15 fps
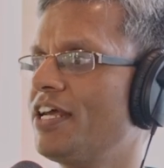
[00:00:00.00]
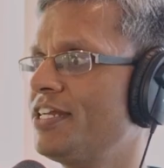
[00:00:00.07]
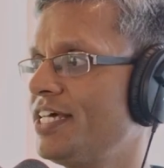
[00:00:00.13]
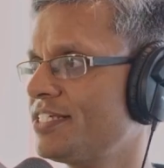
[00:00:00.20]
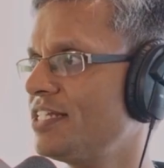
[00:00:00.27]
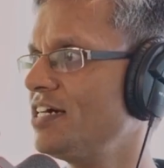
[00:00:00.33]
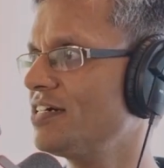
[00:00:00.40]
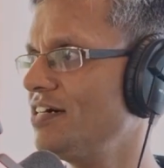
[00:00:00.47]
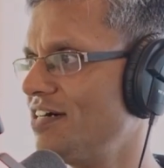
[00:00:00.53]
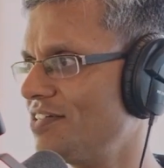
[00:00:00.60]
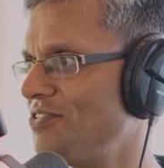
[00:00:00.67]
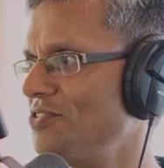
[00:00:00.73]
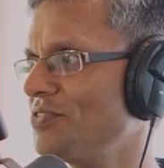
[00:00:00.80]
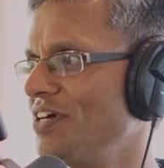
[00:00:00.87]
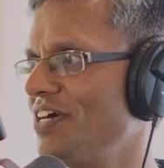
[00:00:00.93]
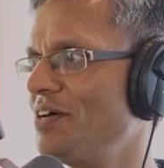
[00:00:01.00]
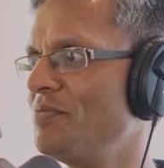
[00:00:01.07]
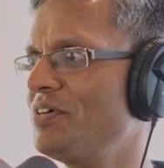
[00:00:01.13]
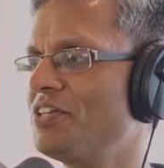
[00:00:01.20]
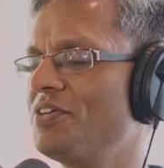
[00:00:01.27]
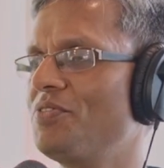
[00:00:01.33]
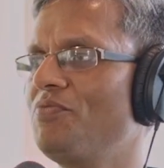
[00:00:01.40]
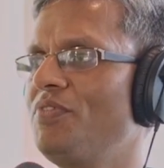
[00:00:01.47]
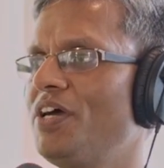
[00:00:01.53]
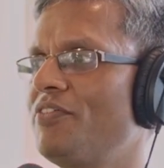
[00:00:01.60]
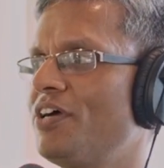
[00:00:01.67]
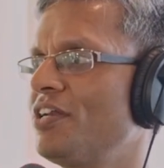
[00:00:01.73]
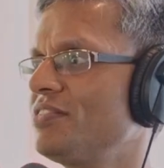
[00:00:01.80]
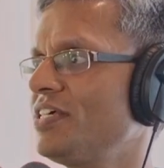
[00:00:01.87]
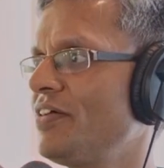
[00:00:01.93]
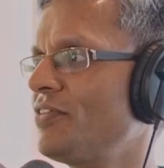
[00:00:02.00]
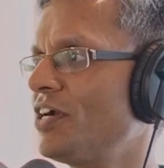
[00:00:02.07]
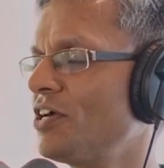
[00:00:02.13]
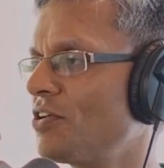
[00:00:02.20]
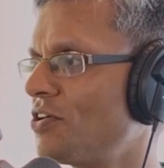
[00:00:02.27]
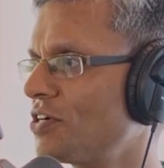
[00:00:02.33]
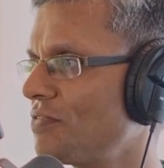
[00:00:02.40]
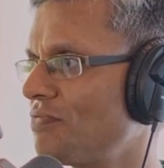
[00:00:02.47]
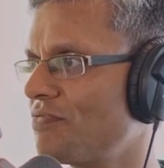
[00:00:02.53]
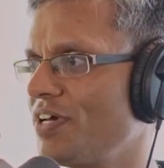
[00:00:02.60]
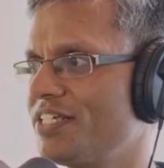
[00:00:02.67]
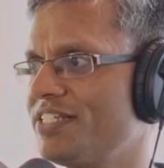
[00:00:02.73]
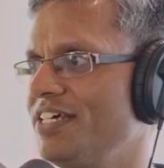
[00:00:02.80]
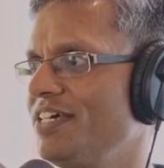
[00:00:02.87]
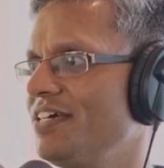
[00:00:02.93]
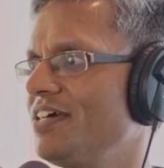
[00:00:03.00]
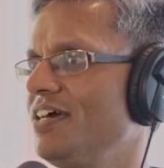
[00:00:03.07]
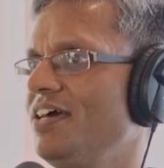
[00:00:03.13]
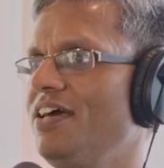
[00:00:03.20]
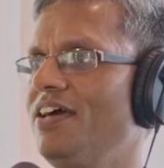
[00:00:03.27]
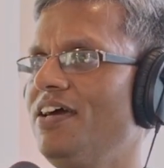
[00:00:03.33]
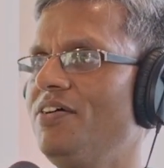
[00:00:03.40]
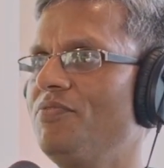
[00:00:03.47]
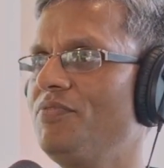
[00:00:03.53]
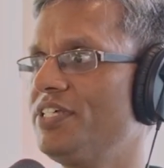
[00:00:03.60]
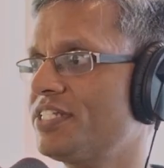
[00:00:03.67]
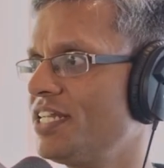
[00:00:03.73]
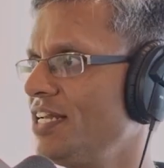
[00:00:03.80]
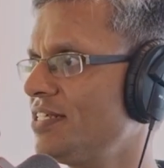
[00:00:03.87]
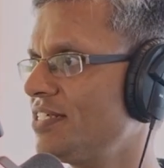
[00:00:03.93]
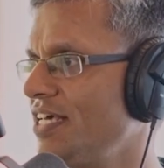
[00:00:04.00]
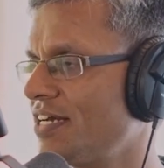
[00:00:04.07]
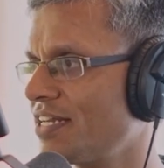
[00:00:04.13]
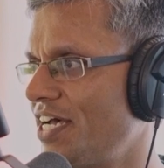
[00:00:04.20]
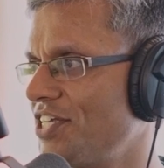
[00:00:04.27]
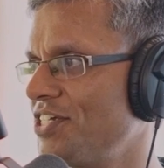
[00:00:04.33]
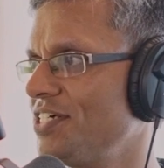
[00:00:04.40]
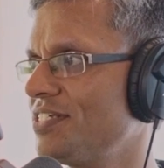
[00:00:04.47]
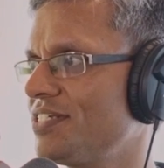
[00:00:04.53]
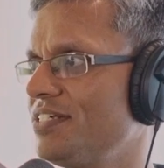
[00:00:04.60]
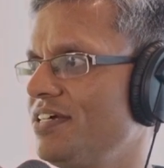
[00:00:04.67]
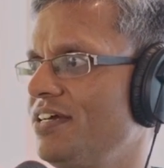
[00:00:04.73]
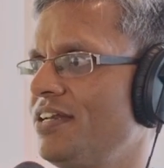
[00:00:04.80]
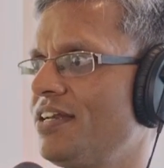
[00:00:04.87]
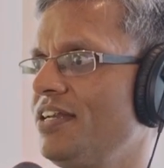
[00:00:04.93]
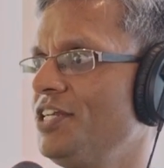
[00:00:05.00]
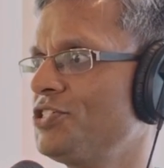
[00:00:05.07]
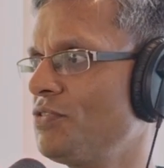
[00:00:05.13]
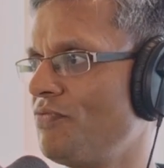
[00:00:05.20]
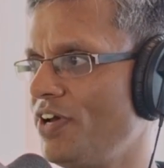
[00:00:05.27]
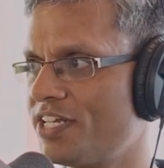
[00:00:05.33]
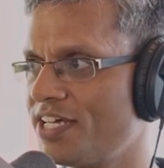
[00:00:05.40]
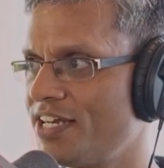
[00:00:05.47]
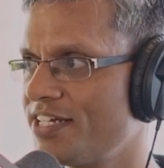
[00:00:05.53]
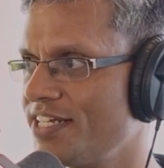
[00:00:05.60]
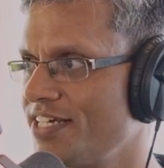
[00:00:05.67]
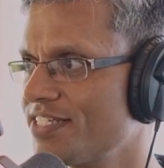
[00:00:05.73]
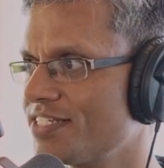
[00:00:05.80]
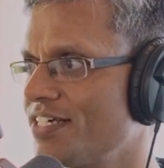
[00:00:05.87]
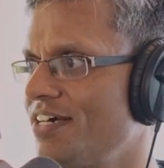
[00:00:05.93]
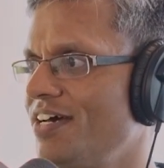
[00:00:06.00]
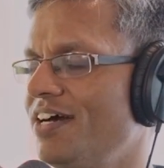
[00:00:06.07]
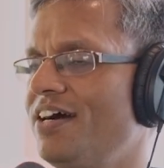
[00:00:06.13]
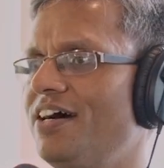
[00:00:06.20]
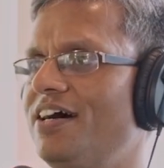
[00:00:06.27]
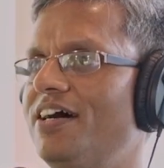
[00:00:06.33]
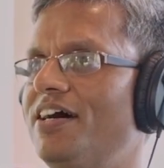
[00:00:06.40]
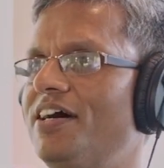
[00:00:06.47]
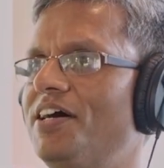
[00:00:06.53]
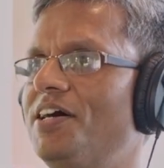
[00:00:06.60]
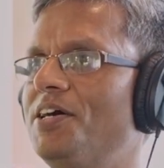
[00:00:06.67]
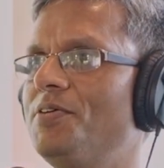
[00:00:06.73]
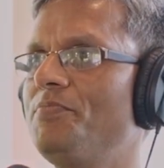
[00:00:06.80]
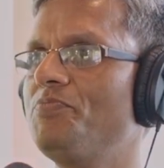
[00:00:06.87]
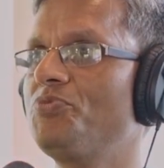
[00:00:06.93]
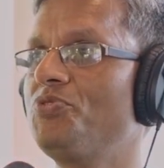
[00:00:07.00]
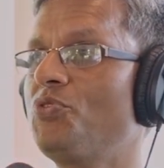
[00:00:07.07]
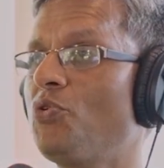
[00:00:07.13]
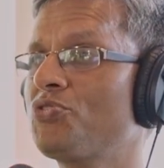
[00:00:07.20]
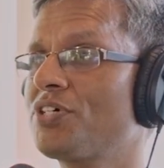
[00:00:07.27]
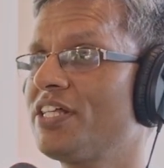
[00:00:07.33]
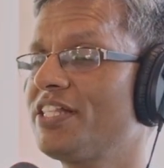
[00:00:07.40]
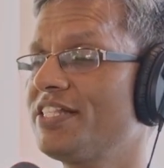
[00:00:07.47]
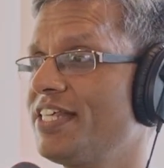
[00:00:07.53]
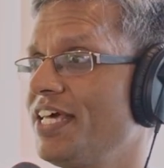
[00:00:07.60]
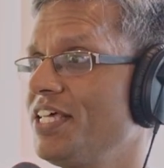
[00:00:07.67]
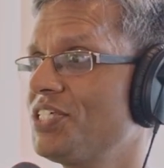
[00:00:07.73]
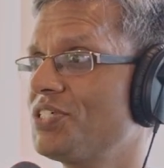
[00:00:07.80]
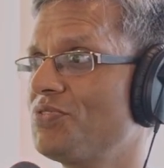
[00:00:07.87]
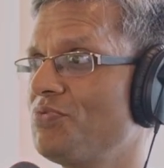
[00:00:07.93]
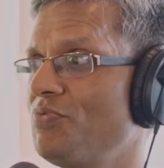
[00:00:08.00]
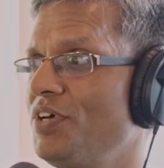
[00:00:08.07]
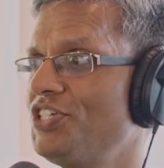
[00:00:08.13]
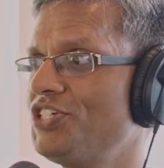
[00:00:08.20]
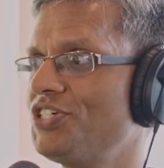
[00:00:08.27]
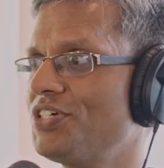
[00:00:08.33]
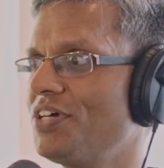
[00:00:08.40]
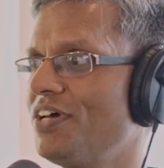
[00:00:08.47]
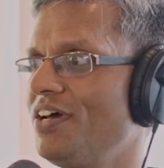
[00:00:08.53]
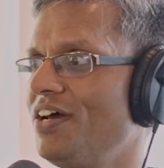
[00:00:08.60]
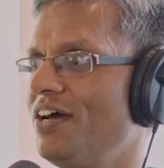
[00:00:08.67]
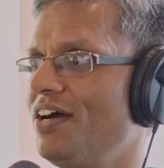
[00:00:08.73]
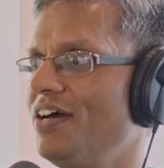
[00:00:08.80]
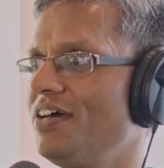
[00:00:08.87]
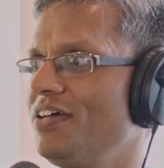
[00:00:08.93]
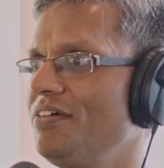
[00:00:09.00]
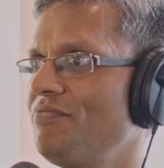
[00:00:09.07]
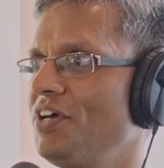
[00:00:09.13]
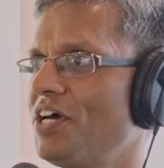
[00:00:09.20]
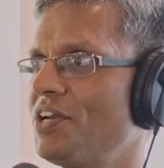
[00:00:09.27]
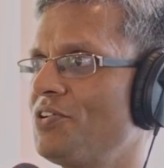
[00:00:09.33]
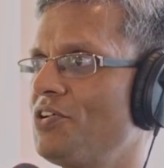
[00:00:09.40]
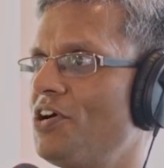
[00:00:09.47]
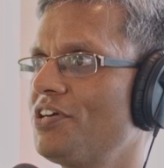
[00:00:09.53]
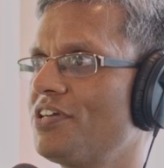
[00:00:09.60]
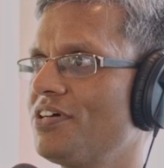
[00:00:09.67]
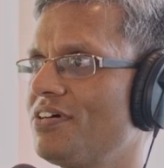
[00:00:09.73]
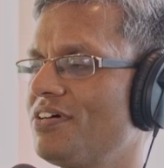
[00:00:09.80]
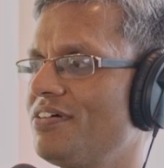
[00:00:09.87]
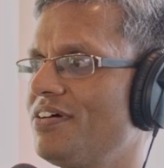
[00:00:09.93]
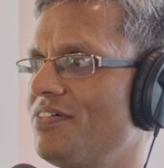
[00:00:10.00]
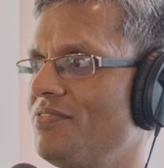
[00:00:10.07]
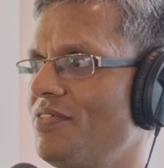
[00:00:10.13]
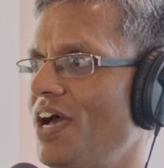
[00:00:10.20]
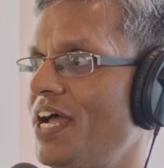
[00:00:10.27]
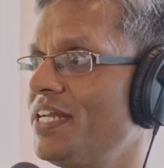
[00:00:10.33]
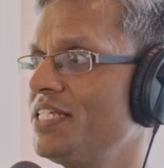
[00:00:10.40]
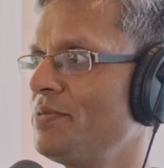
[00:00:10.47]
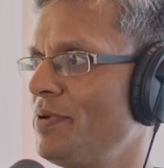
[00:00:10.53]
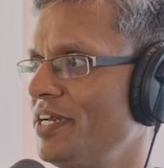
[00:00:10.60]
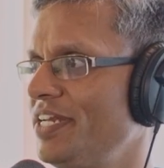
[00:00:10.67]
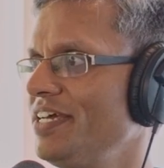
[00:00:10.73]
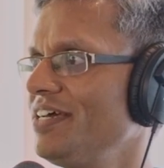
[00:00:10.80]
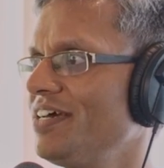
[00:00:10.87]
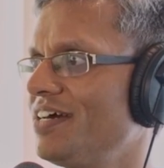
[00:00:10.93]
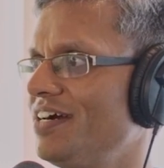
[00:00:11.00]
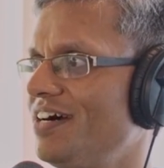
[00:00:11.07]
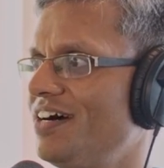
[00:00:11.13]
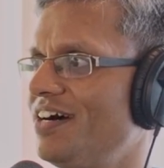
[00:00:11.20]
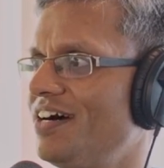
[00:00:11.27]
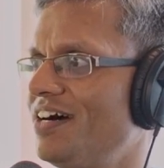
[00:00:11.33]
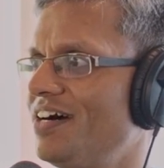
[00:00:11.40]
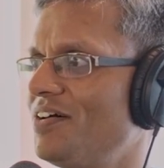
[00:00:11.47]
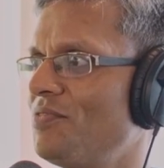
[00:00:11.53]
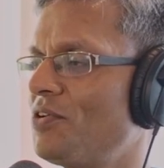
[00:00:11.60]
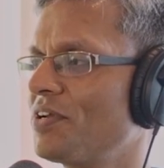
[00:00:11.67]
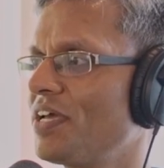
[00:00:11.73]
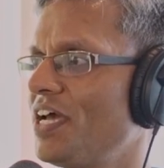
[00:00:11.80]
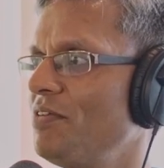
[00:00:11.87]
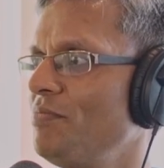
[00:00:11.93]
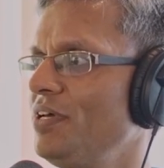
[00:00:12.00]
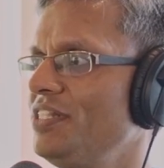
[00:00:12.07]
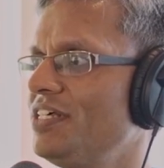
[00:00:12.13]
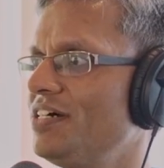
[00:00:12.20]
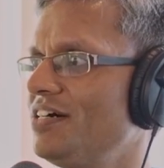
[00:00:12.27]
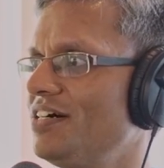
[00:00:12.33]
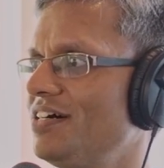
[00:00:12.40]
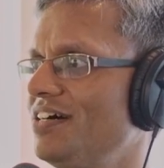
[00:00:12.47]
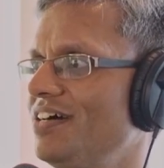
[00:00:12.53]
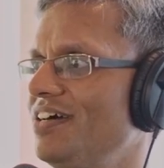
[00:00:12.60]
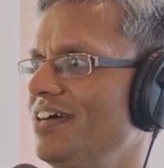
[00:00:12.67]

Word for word: like Tesla car, okay, I mean, we have done, they have done a lot of testing. We still see crashes. It leads to fatalities. Uh, those are the things which, if you are not anticipating uh, what can be the